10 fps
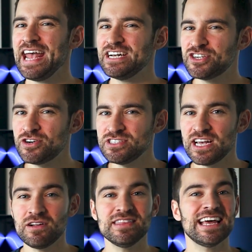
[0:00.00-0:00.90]
It turns
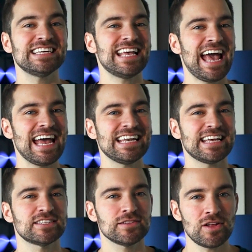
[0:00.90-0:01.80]
out that as n
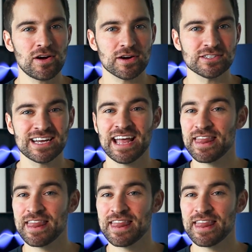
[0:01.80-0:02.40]
gets large,